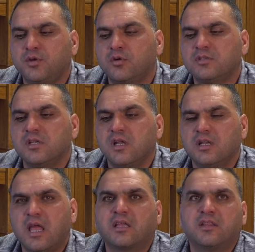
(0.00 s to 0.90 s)
because
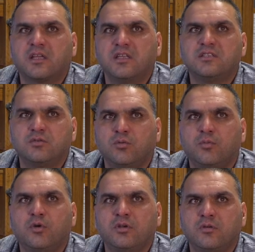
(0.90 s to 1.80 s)
like the kids who
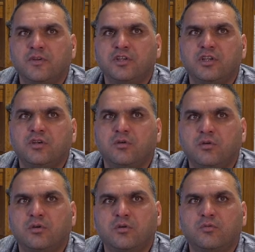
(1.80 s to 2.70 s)
born over here
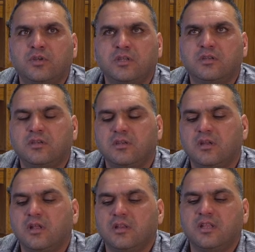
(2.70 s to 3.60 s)
or when
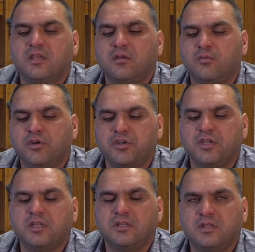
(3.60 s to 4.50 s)
they were
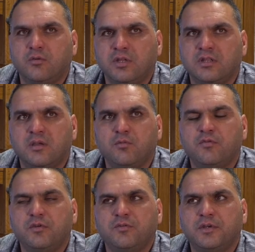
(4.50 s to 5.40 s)
kids, when they
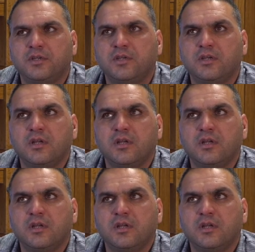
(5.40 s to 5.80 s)
moved over here.